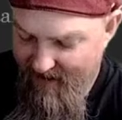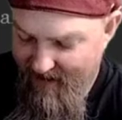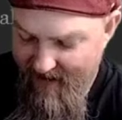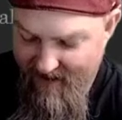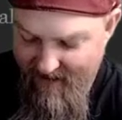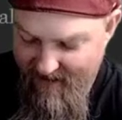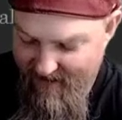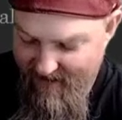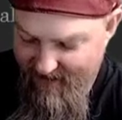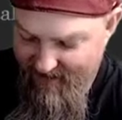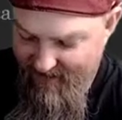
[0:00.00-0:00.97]
And
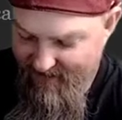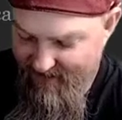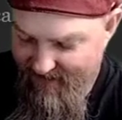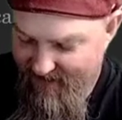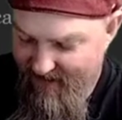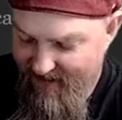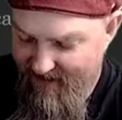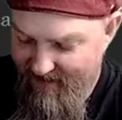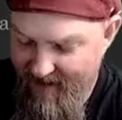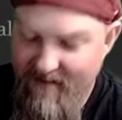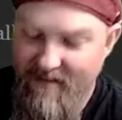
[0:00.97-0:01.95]

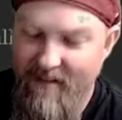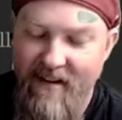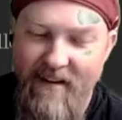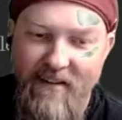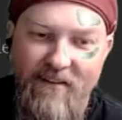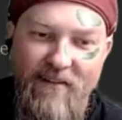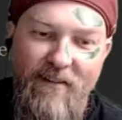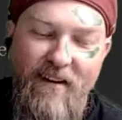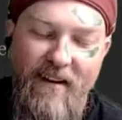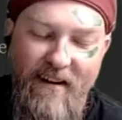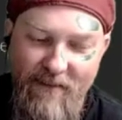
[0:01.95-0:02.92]
is actually
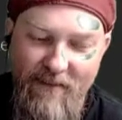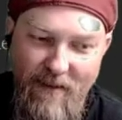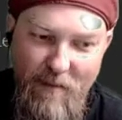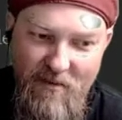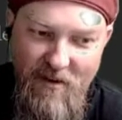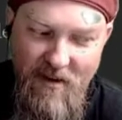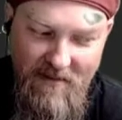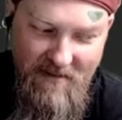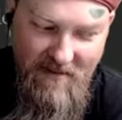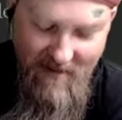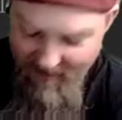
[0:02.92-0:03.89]
really from Chaucer.